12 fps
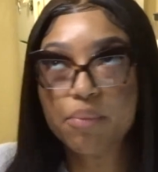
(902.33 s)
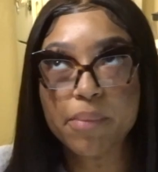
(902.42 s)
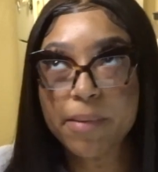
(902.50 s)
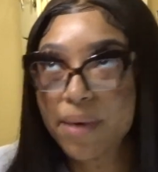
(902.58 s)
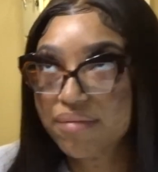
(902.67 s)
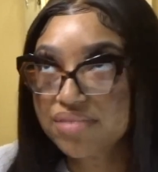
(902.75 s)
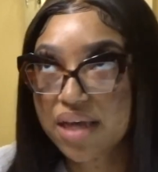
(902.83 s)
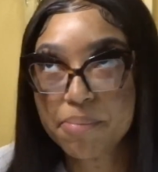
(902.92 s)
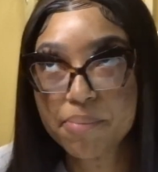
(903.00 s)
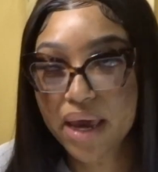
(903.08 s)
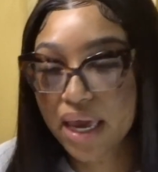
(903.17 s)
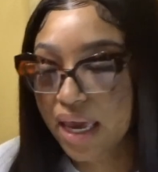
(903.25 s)
remember off the top of
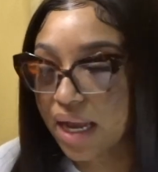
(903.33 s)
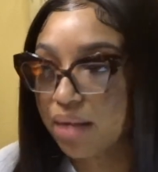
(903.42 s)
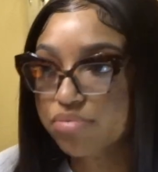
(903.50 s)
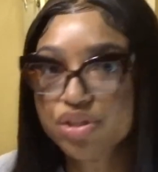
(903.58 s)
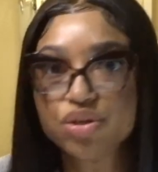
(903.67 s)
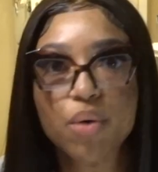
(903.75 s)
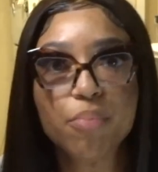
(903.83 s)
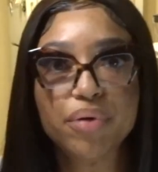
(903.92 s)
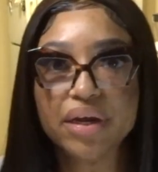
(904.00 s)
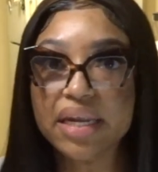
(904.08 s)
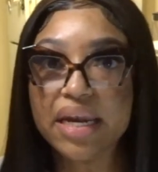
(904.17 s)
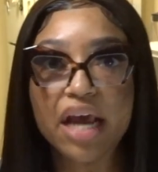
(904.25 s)
my head, I'm just gonna
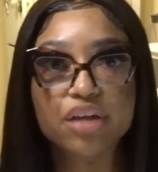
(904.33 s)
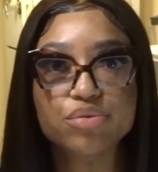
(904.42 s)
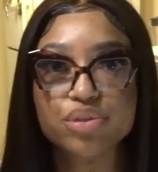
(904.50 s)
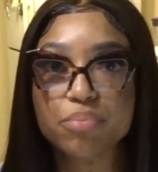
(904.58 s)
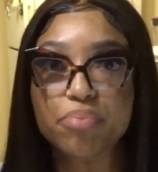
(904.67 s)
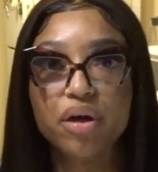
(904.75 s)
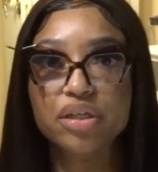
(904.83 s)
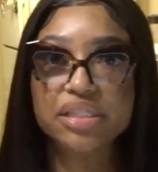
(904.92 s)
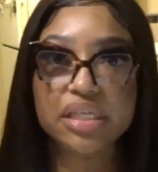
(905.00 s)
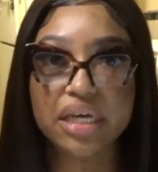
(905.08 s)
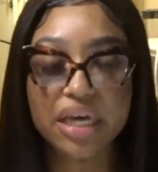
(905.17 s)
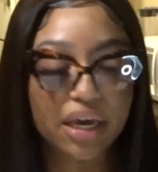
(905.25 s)
put that I used to
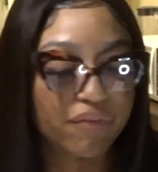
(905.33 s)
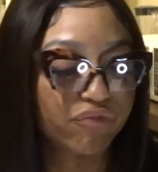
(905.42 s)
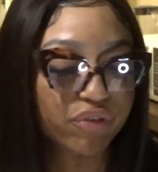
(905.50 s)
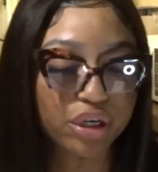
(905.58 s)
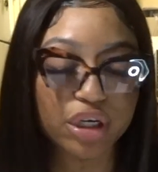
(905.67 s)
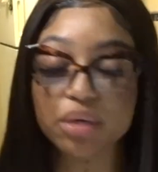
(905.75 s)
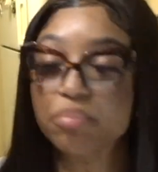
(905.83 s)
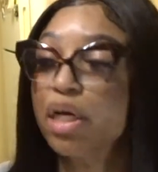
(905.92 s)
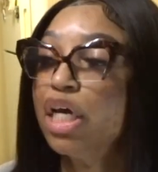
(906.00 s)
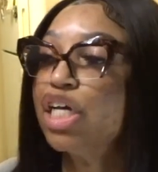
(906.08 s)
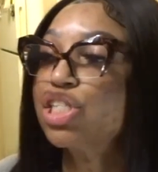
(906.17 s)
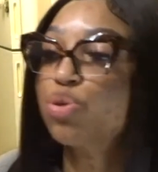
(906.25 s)
bartend from
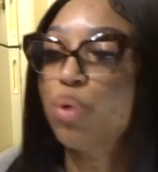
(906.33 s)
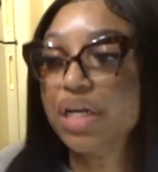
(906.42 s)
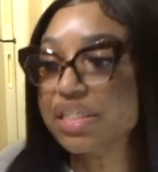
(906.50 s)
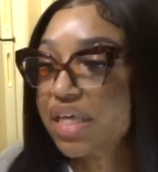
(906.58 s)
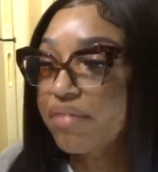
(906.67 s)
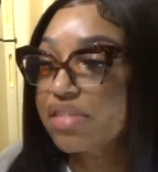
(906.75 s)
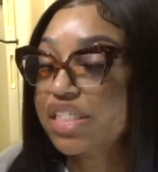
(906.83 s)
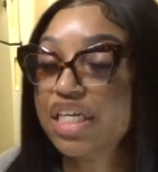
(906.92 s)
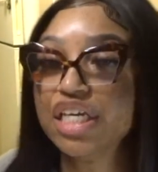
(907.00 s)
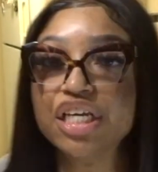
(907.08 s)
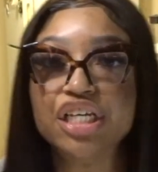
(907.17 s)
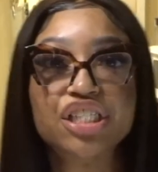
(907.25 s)

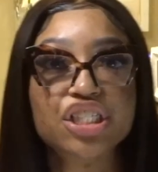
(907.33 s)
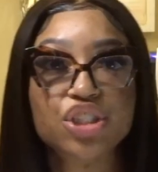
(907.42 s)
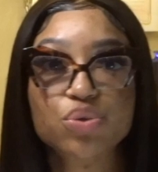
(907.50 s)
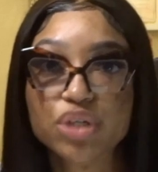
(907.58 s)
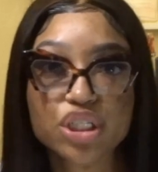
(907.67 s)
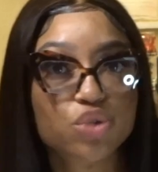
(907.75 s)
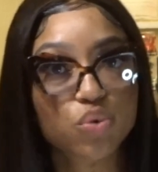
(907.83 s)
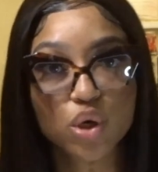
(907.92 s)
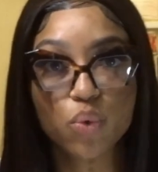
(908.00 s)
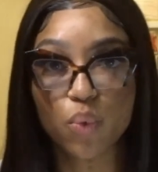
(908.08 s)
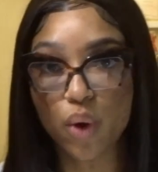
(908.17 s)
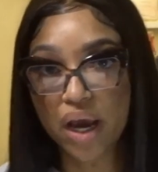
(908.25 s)
2017 to
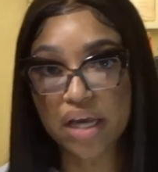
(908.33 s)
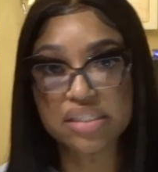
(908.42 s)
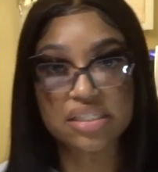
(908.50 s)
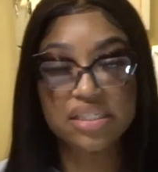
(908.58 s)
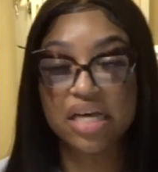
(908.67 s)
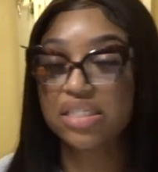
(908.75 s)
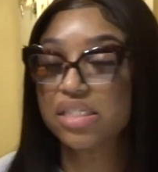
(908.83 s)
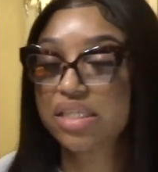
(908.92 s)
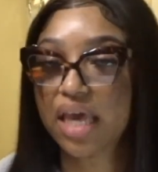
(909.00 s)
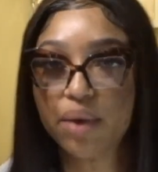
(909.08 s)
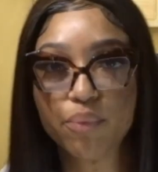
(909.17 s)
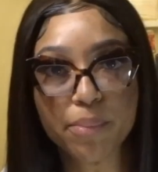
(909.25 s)
2021 since I just
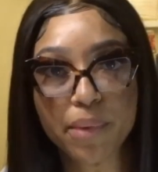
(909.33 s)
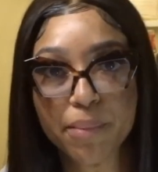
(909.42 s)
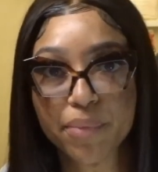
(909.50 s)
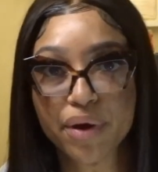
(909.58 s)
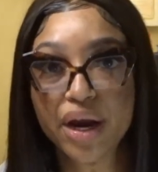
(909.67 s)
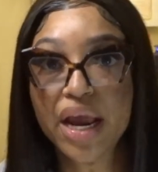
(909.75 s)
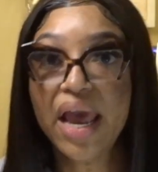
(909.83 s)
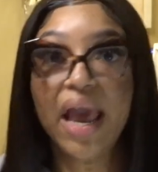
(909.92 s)
can't remember,